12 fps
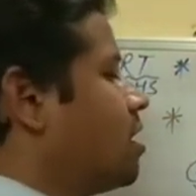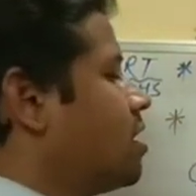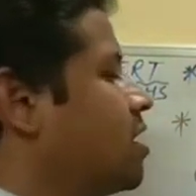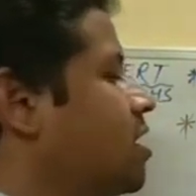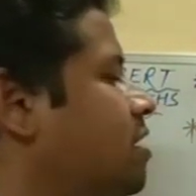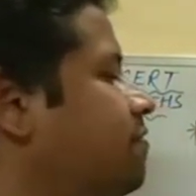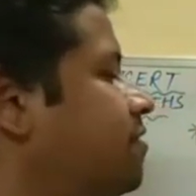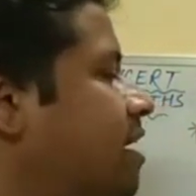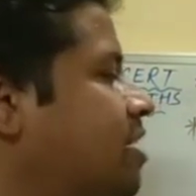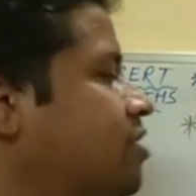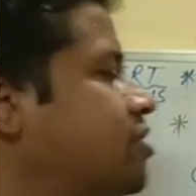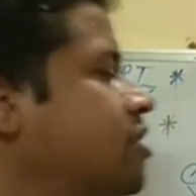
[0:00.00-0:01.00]
If
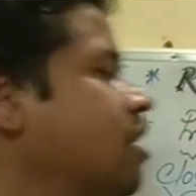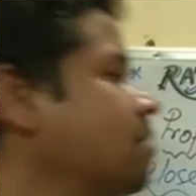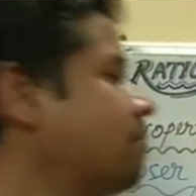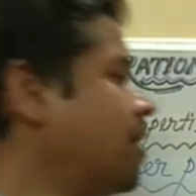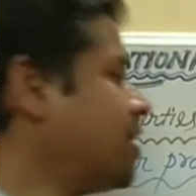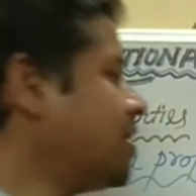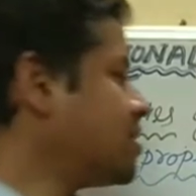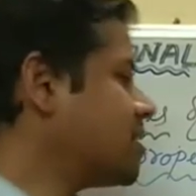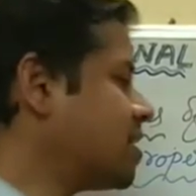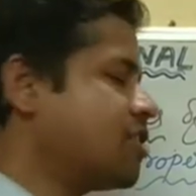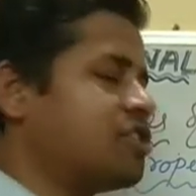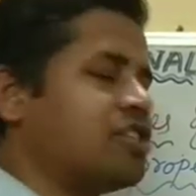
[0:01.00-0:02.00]
rational minus
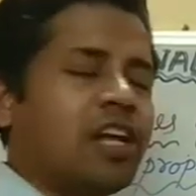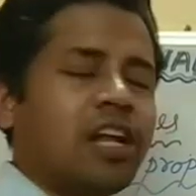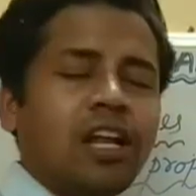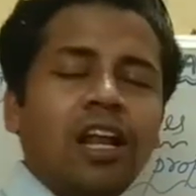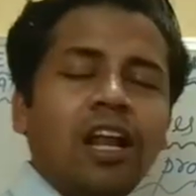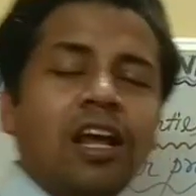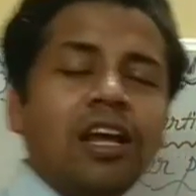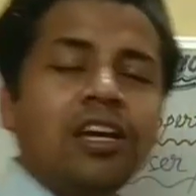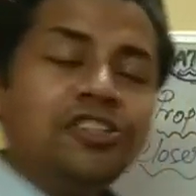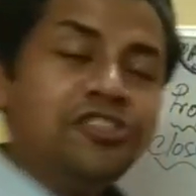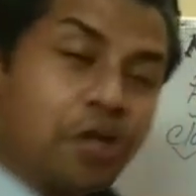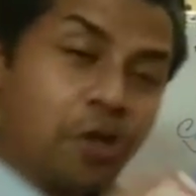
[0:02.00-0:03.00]
rational
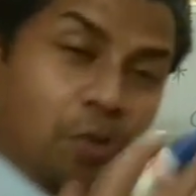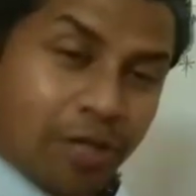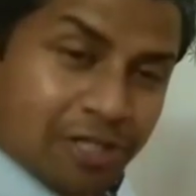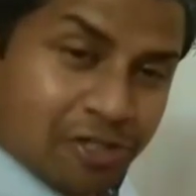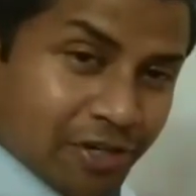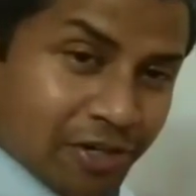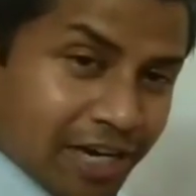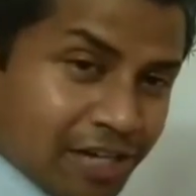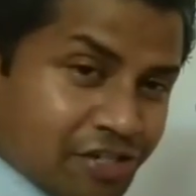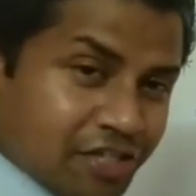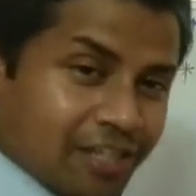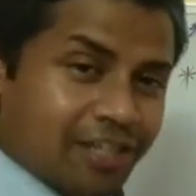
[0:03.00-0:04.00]
is equals to
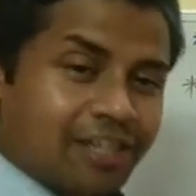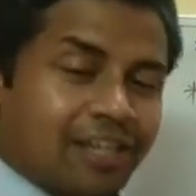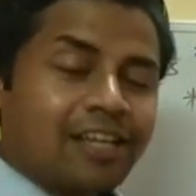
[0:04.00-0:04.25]
rational,